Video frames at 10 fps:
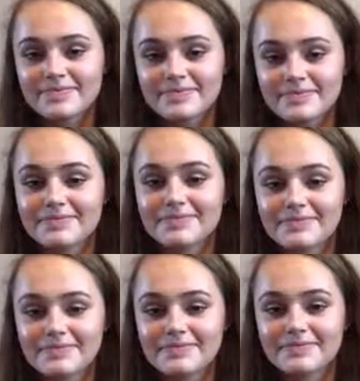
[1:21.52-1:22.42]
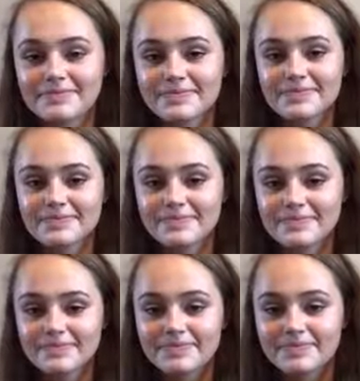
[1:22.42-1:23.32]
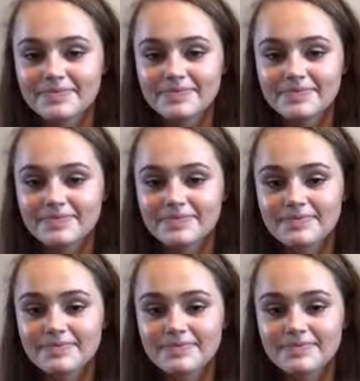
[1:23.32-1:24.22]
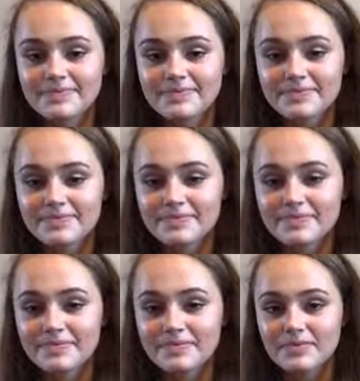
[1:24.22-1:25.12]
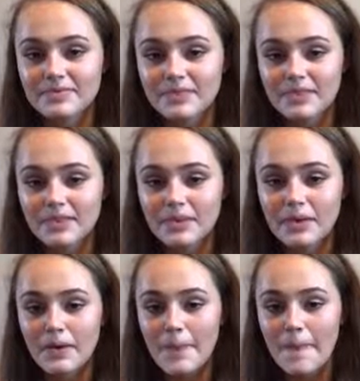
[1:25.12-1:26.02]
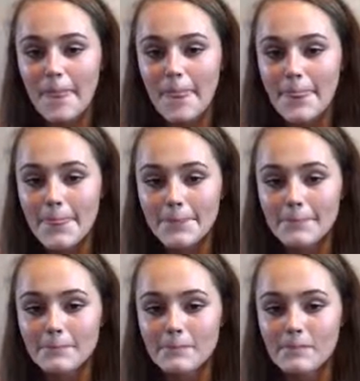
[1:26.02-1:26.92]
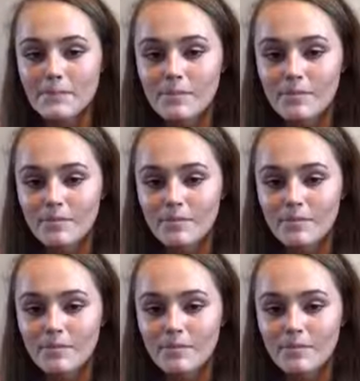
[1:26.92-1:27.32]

[no speech]